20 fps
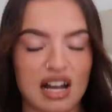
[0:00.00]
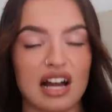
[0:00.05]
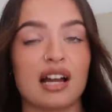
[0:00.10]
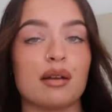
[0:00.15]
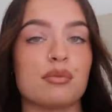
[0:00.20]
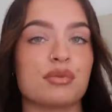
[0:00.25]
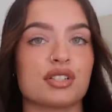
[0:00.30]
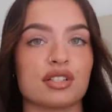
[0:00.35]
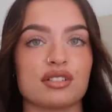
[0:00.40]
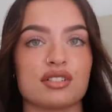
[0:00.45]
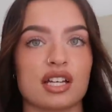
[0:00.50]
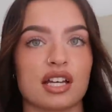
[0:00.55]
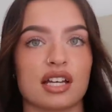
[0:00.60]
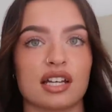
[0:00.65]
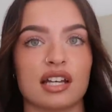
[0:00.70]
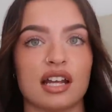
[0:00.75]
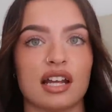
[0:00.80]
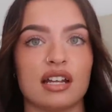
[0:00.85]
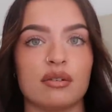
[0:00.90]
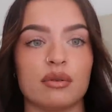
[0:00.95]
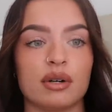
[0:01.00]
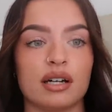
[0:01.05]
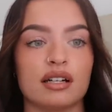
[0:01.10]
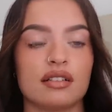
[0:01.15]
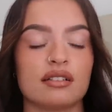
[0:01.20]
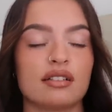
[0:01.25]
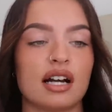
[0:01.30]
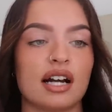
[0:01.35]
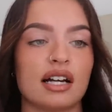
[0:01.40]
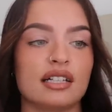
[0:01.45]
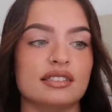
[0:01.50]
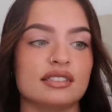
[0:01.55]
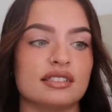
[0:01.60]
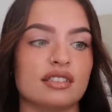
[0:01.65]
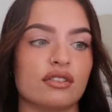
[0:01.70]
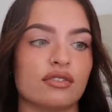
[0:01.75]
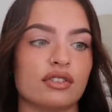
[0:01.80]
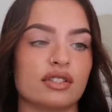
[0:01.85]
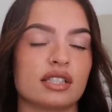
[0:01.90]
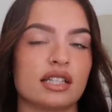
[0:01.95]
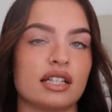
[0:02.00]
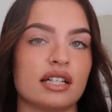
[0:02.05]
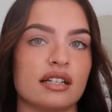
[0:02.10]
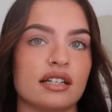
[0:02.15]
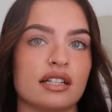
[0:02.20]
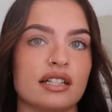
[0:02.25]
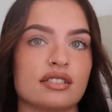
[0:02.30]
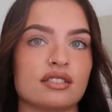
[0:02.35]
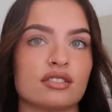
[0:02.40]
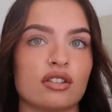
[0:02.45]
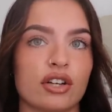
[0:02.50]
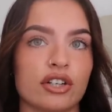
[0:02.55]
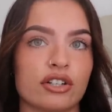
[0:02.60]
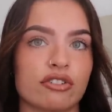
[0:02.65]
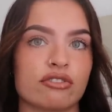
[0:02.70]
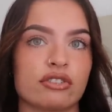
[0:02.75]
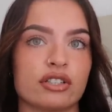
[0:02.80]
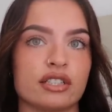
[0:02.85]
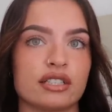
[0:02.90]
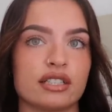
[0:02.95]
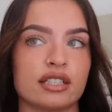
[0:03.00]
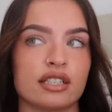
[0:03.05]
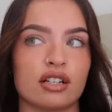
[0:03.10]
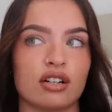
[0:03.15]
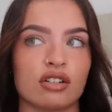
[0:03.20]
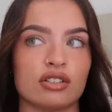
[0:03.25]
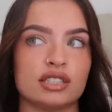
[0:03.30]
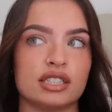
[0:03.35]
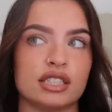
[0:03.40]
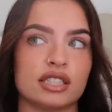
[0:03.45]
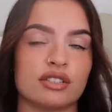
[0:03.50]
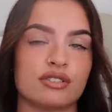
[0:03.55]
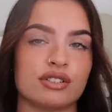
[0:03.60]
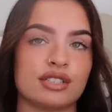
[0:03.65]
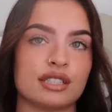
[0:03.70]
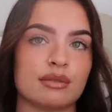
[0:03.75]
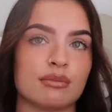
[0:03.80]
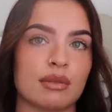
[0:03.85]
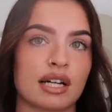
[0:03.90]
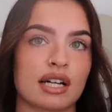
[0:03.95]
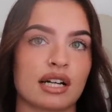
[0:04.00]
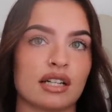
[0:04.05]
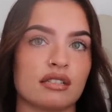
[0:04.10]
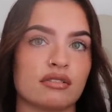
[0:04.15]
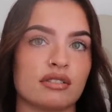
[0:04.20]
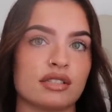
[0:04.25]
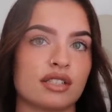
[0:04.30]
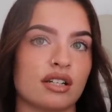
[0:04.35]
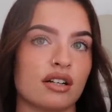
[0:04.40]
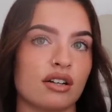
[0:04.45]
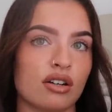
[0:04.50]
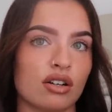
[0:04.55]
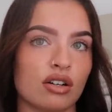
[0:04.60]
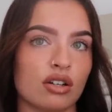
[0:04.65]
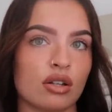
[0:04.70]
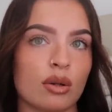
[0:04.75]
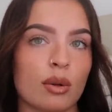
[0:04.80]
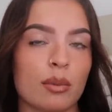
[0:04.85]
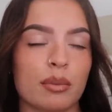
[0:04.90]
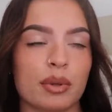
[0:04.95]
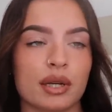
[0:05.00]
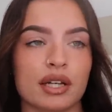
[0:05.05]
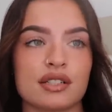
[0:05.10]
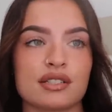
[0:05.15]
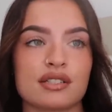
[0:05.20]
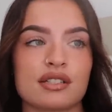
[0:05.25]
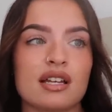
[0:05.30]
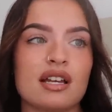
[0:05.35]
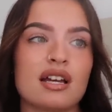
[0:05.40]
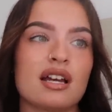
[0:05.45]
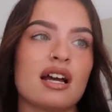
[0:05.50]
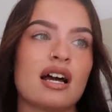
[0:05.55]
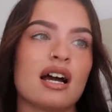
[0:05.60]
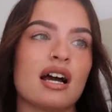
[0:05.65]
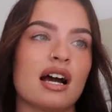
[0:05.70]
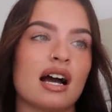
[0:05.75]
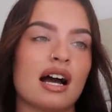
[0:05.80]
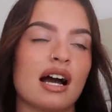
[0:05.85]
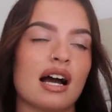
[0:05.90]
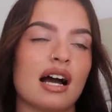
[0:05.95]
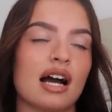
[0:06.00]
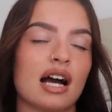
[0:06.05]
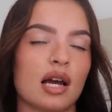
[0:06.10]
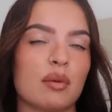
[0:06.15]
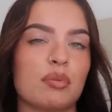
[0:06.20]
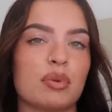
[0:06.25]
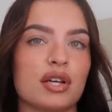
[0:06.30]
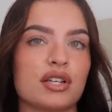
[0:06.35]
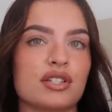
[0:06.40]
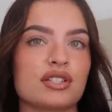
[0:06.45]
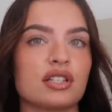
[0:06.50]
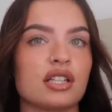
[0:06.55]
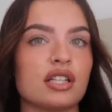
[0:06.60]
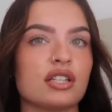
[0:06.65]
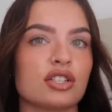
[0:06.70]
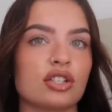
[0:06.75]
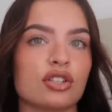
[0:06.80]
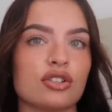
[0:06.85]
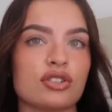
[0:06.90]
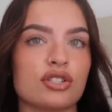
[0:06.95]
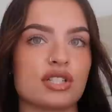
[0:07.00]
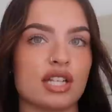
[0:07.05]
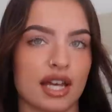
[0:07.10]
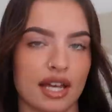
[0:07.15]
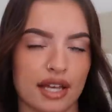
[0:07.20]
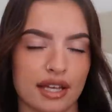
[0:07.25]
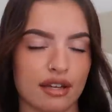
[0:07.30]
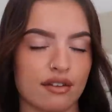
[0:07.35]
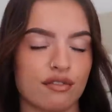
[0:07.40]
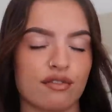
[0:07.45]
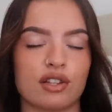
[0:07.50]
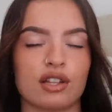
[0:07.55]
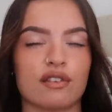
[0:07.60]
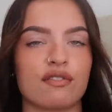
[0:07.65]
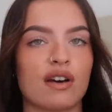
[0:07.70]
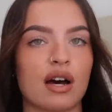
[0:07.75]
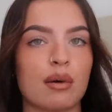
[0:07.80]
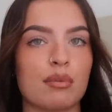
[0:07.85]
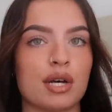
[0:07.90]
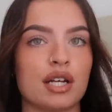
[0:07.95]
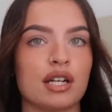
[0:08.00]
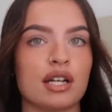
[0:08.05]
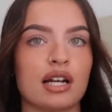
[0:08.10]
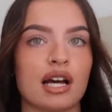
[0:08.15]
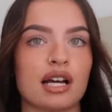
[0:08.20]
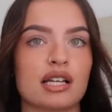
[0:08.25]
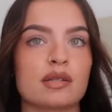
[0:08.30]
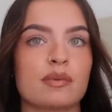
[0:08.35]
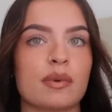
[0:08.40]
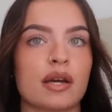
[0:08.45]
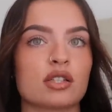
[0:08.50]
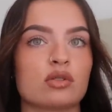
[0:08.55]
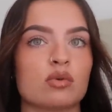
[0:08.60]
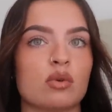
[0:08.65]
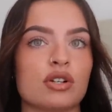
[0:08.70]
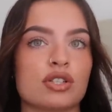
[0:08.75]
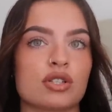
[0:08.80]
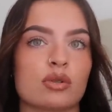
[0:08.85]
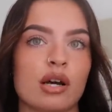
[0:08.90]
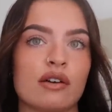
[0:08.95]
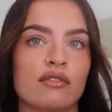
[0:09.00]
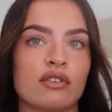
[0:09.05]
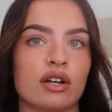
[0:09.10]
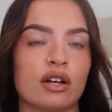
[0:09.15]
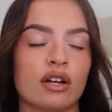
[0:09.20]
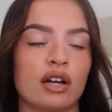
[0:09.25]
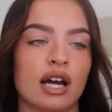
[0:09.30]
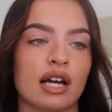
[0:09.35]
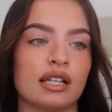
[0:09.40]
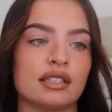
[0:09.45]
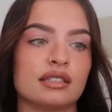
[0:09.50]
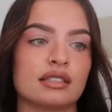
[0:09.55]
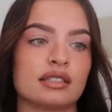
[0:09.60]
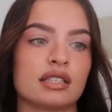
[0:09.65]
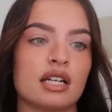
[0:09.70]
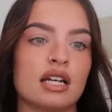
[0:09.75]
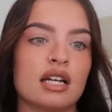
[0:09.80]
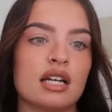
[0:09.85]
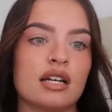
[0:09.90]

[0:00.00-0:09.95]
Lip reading: I am still taking it anyway, and obviously it's not increasing or decreasing my calories at all, because I personally don't take it for the fat burning aspect whatsoever, and